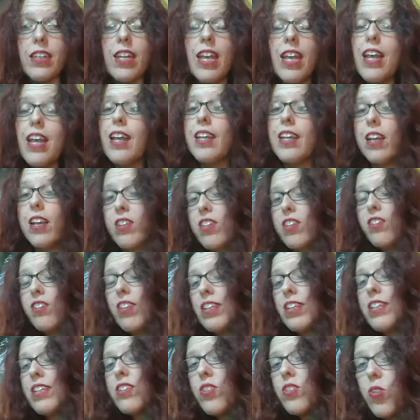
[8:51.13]
Now, the thing that's
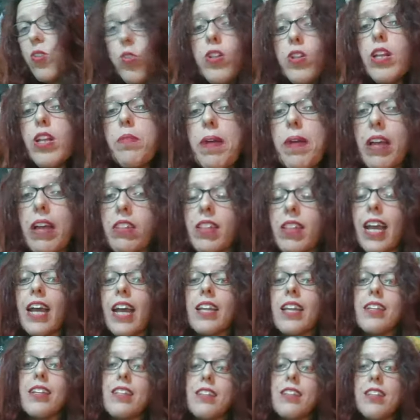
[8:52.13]
cool about that
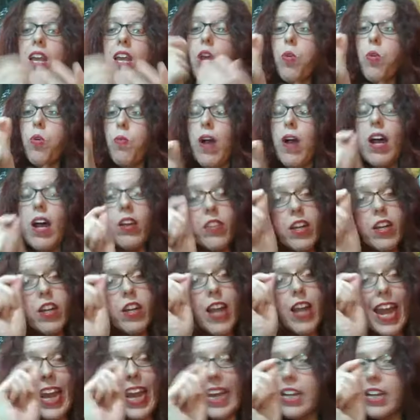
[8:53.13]
is while they're
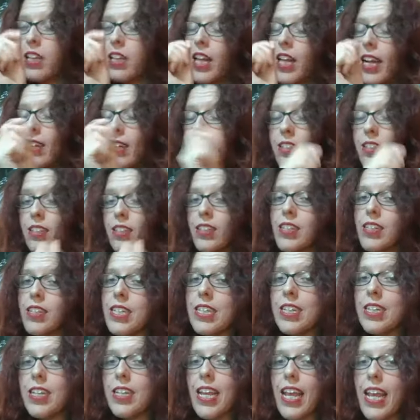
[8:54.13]
analyzing the
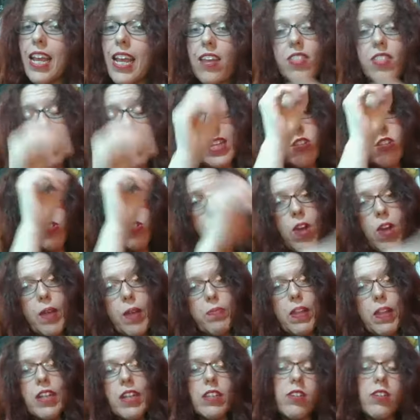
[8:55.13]
DNA, they can drop that
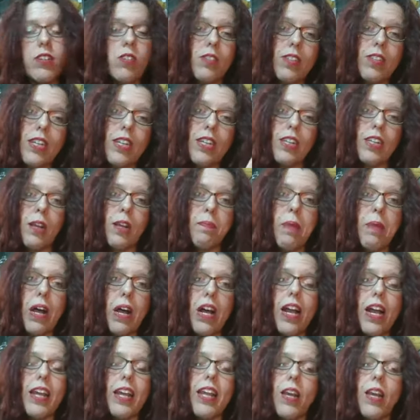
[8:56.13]
little seed in a pot
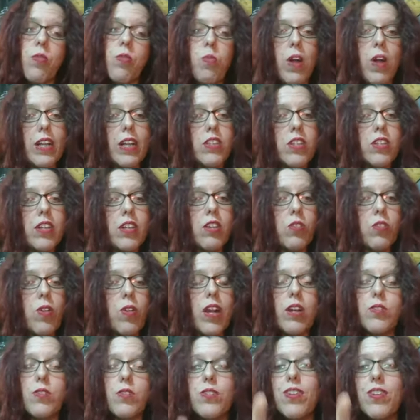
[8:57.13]
and watch it grow
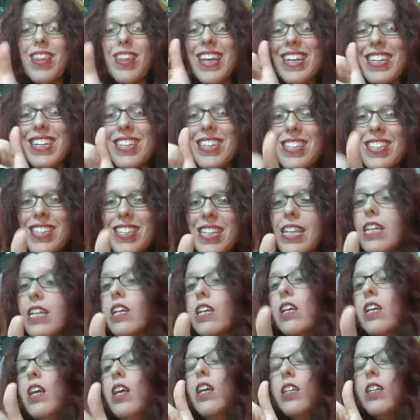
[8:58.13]
so they can see,
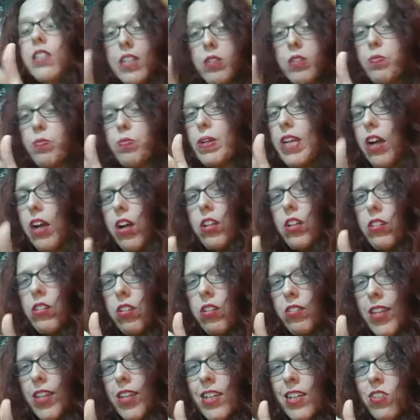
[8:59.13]
did we alter
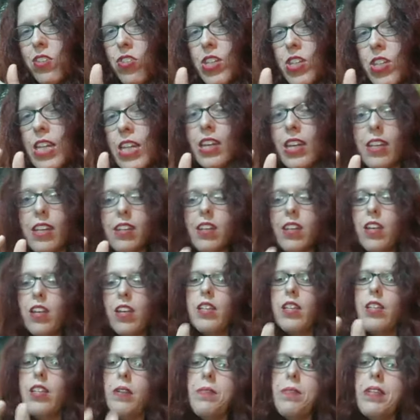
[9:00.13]
that gene? Let
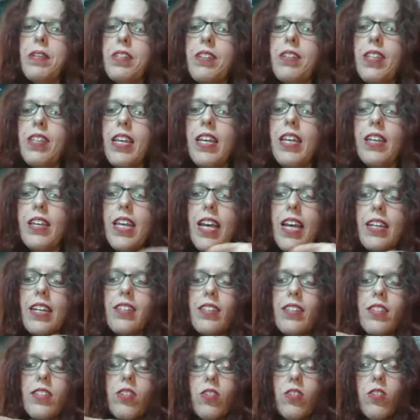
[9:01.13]
me see. Yes, it's
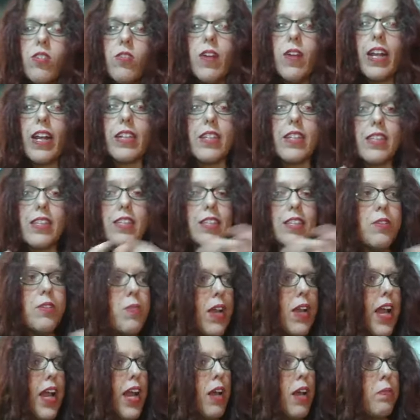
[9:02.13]
correct. Let's see what
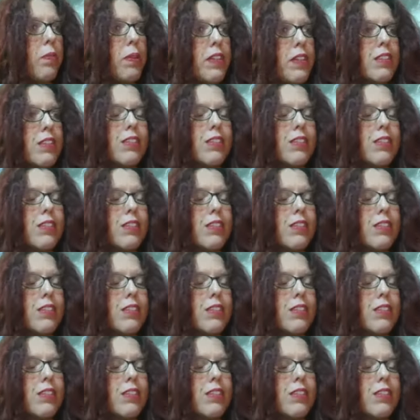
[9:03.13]
happens.